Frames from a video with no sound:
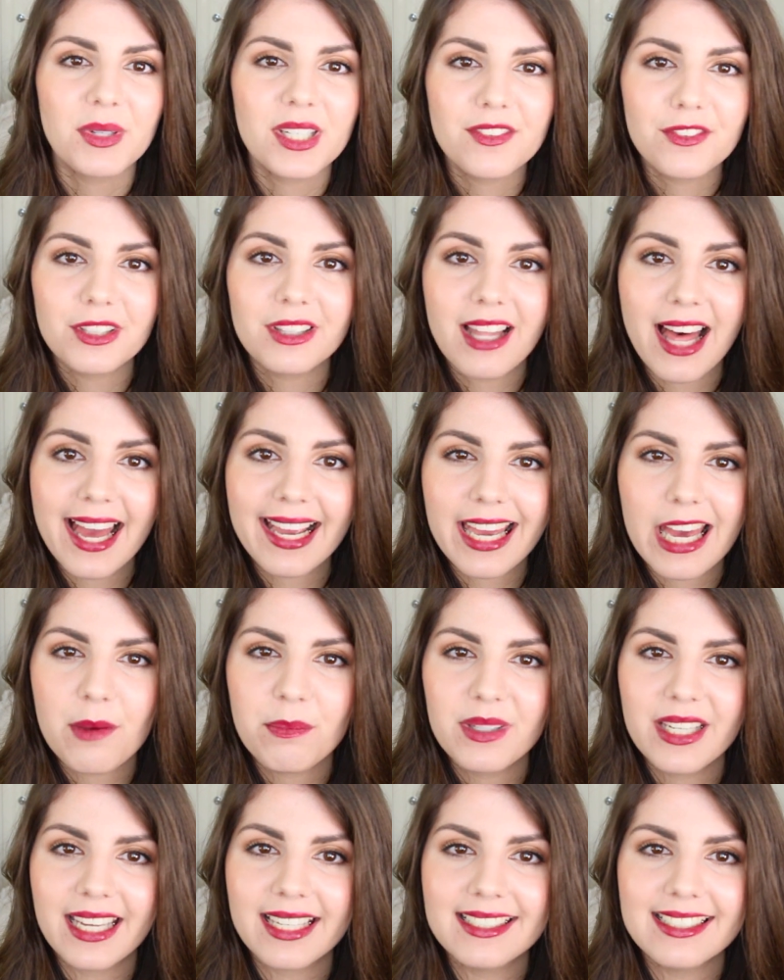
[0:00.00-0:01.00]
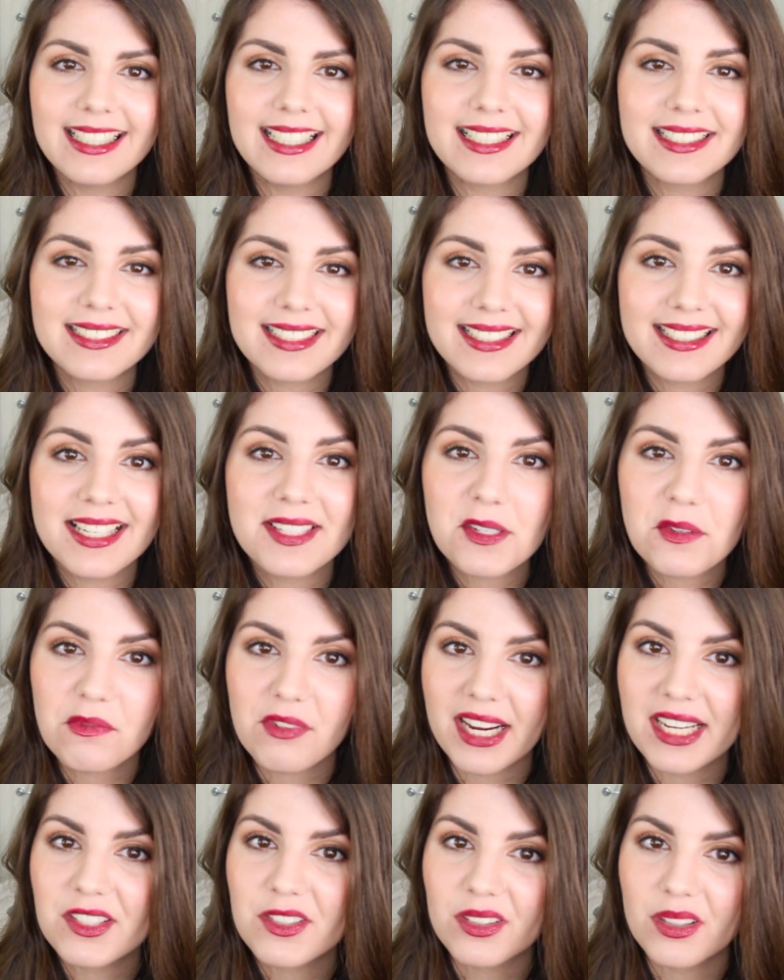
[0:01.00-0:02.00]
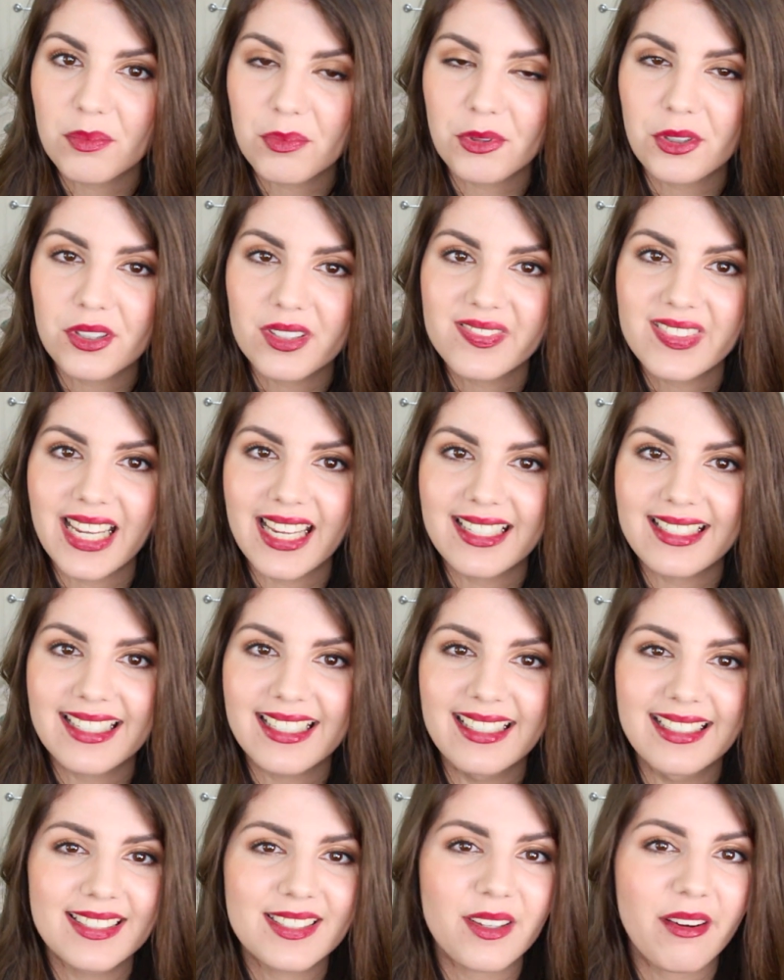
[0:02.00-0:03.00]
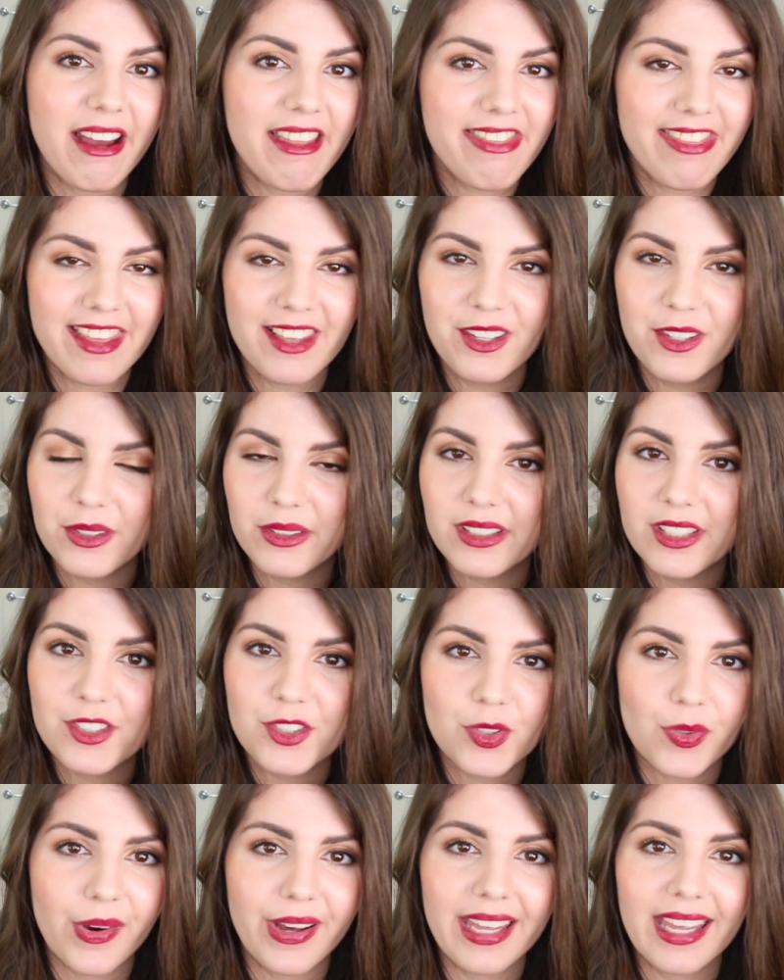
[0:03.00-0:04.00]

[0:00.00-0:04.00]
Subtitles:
But if you like happy endings, this has a Rachael approved ending, so I think you'll enjoy